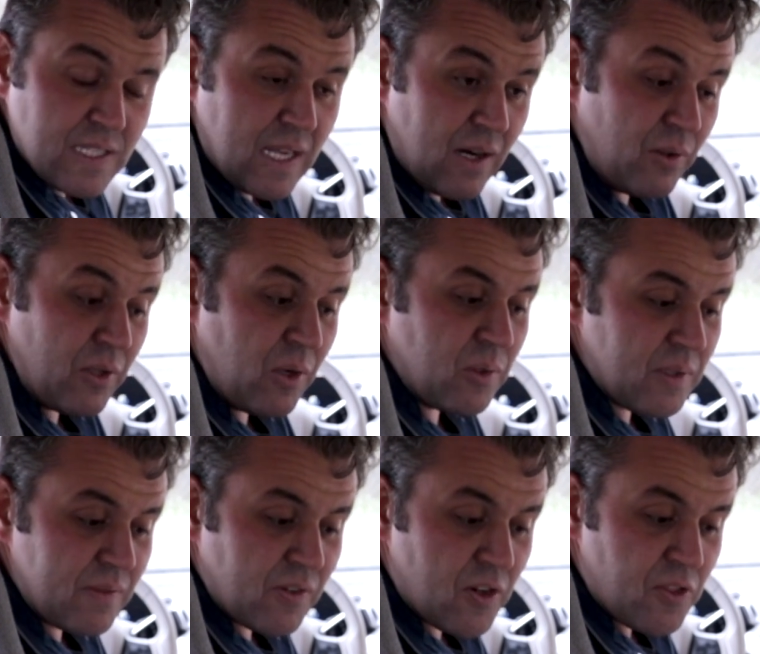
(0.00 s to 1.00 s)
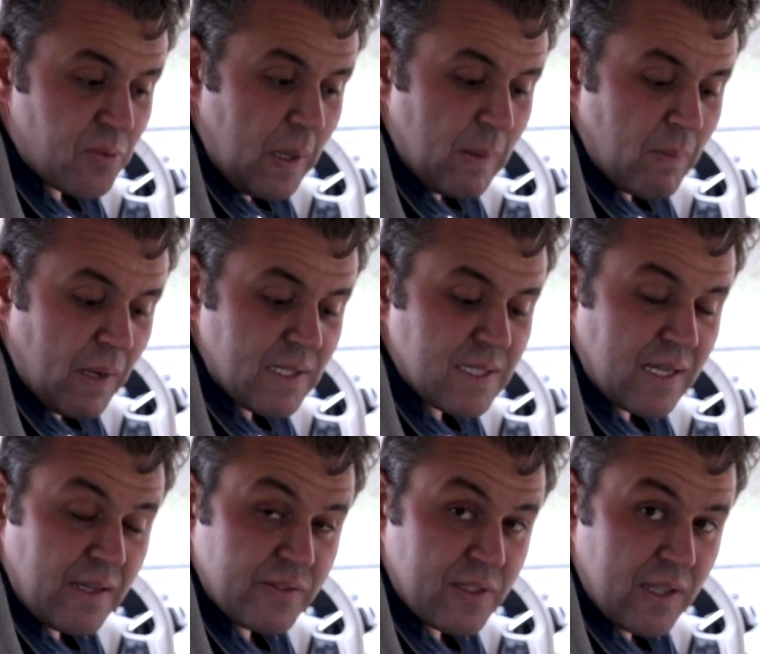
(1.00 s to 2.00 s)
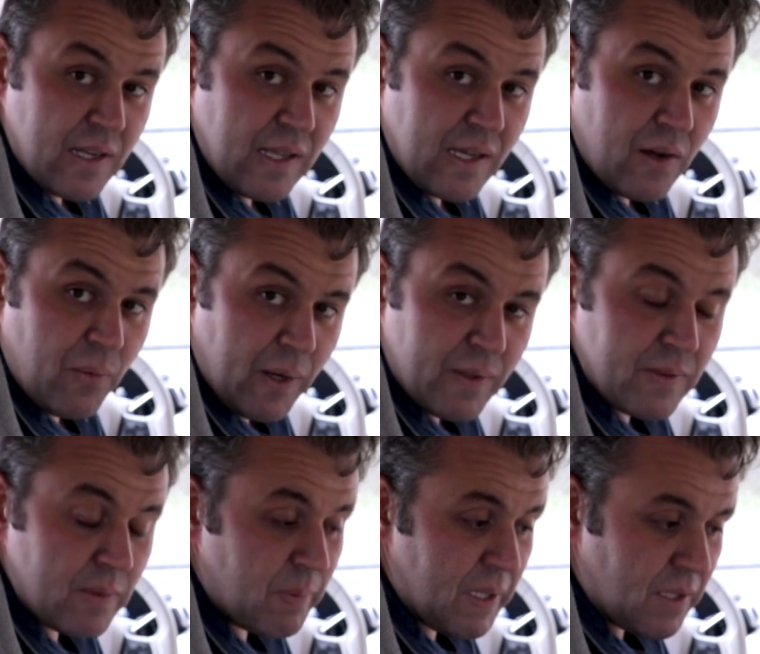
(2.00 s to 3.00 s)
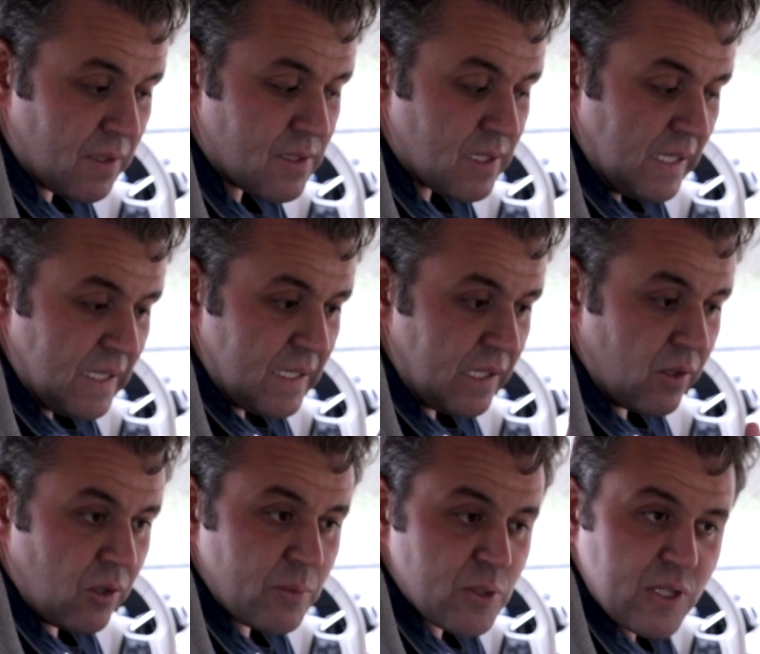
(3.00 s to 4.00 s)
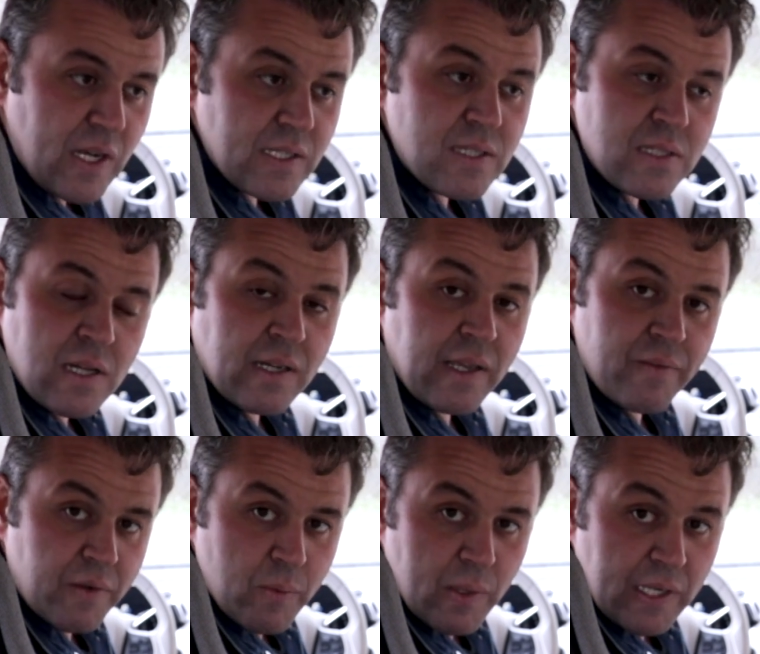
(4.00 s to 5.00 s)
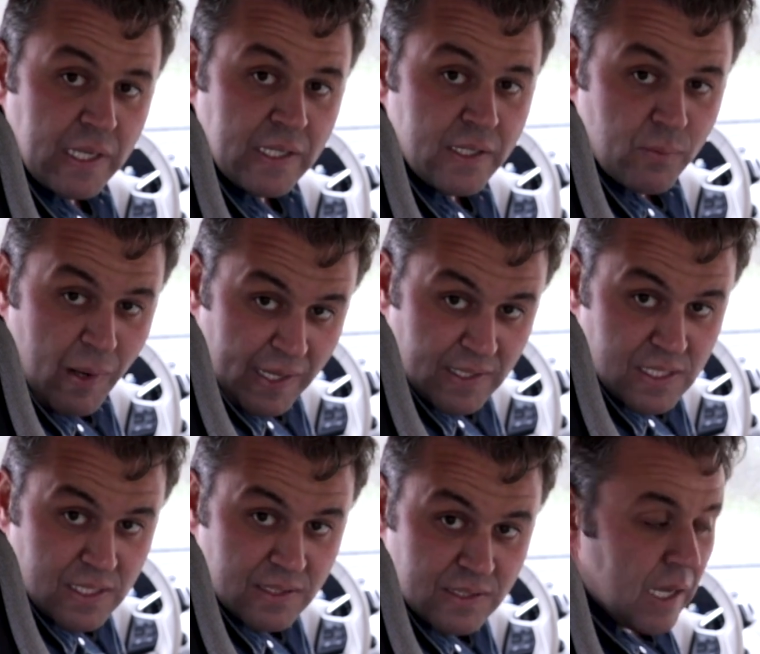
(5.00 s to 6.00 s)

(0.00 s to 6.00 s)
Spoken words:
that only owned it for 3 months, and after that he got rid of it because he almost got stuck everywhere he went.